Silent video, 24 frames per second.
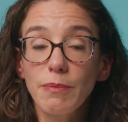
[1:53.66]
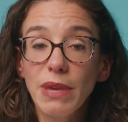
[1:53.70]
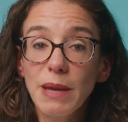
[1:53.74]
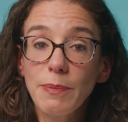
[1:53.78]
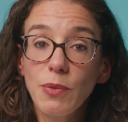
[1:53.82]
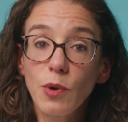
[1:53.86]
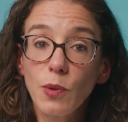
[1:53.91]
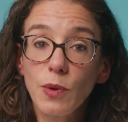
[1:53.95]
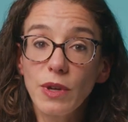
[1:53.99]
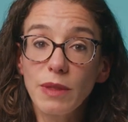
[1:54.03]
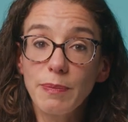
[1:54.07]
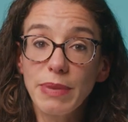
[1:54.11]

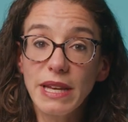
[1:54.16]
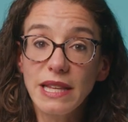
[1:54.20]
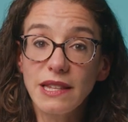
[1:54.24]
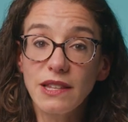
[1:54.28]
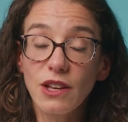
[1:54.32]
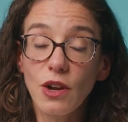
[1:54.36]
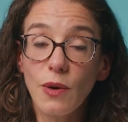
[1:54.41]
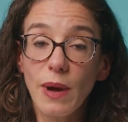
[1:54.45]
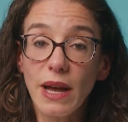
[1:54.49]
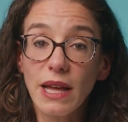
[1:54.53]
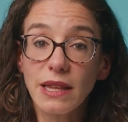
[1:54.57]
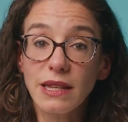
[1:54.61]
People with
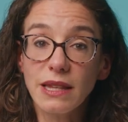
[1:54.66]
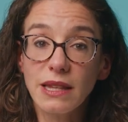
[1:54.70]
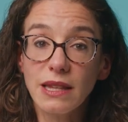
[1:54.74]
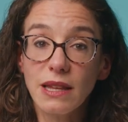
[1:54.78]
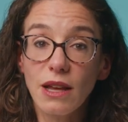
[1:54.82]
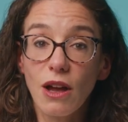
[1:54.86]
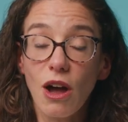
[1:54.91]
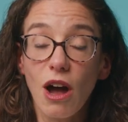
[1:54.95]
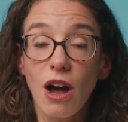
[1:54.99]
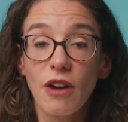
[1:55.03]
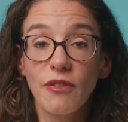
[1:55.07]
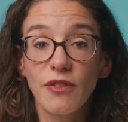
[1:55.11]
PCOS
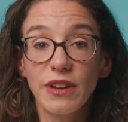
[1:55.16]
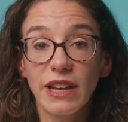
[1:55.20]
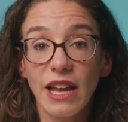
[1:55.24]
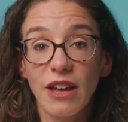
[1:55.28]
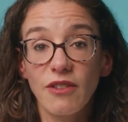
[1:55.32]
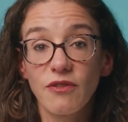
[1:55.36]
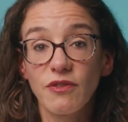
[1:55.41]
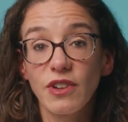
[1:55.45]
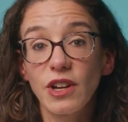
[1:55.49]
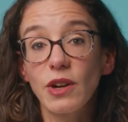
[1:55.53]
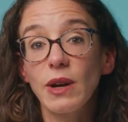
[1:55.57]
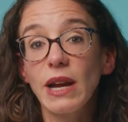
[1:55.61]
often
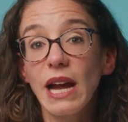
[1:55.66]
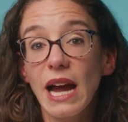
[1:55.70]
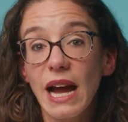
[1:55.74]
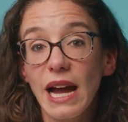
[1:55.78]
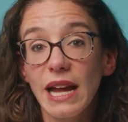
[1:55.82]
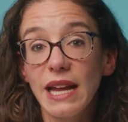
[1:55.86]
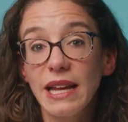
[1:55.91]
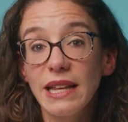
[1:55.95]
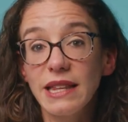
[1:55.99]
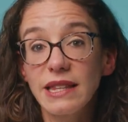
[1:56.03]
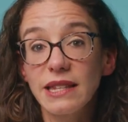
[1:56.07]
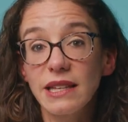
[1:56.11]
have very
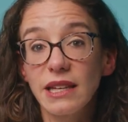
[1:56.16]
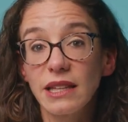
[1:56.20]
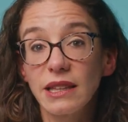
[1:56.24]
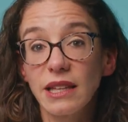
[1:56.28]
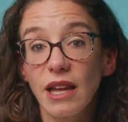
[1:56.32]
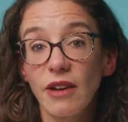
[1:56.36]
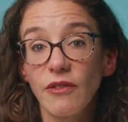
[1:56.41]
high insulin